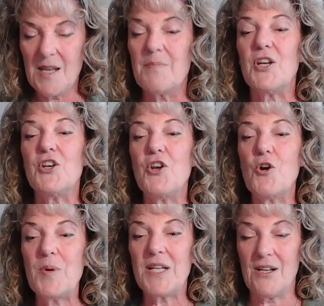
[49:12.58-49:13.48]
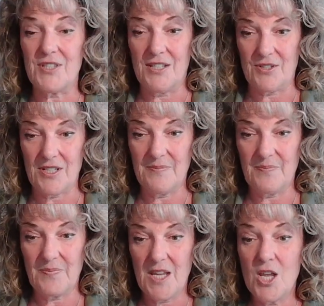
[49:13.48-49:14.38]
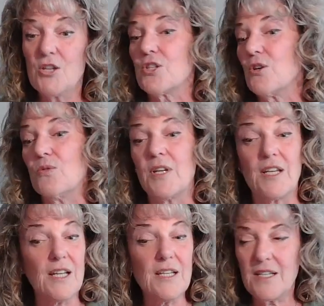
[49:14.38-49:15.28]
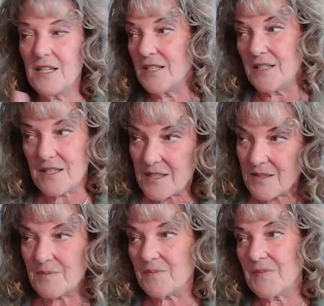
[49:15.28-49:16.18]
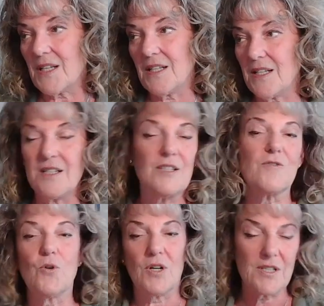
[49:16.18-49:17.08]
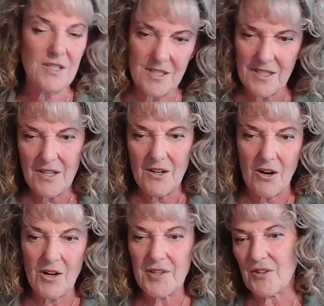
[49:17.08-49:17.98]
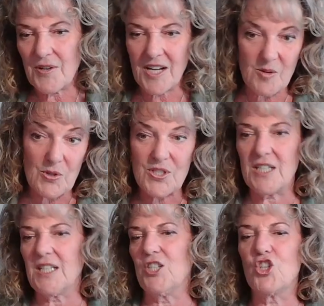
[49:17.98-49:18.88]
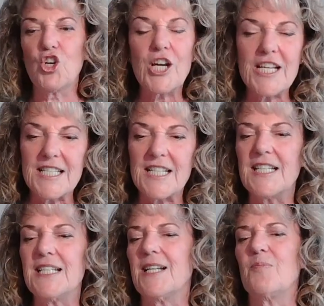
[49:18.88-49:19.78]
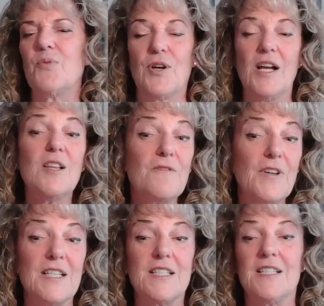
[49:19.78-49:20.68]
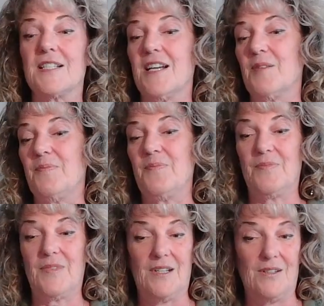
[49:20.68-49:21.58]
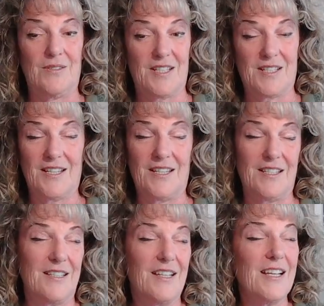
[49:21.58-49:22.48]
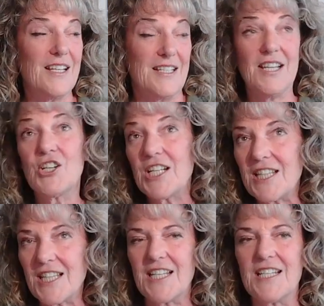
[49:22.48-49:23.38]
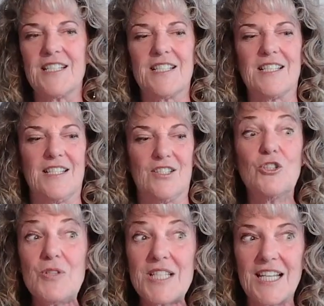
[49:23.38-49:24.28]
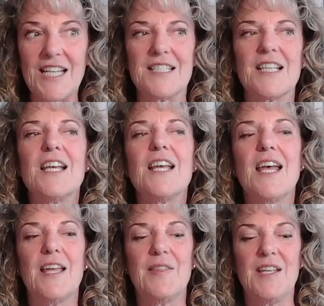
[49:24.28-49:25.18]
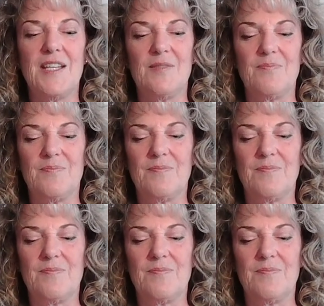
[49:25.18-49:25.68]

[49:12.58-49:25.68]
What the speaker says: but nobody else hears it. So in his forest, all the other animals think he's crazy. Now, poor elephant, he's got he's hearing things, he's losing it, and they,